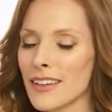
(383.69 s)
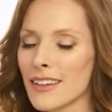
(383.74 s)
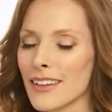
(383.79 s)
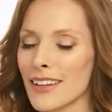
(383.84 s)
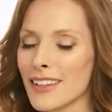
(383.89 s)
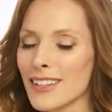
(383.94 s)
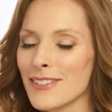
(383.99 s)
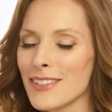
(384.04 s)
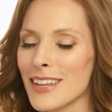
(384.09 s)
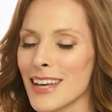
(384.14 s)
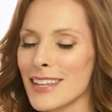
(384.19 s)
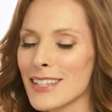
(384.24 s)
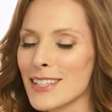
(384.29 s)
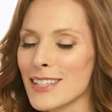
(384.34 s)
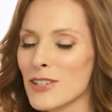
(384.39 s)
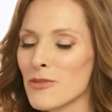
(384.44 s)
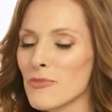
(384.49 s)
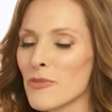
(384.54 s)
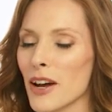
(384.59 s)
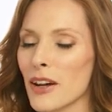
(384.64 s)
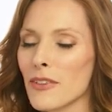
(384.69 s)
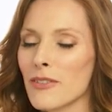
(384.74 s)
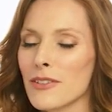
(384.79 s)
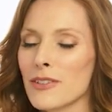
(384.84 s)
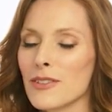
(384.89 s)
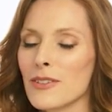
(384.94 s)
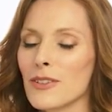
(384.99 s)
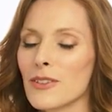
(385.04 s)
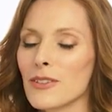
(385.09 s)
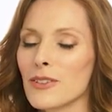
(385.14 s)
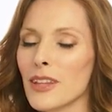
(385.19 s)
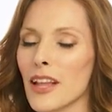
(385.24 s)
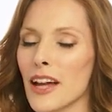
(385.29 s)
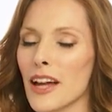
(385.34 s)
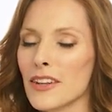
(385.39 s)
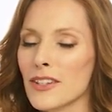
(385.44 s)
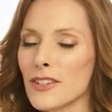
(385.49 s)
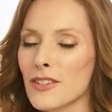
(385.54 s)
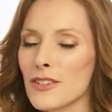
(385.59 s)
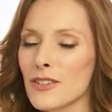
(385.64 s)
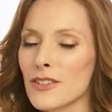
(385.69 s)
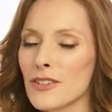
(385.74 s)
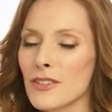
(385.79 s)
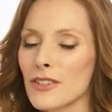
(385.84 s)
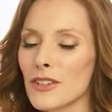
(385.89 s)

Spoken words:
Can you taste your breakfast or your lunch,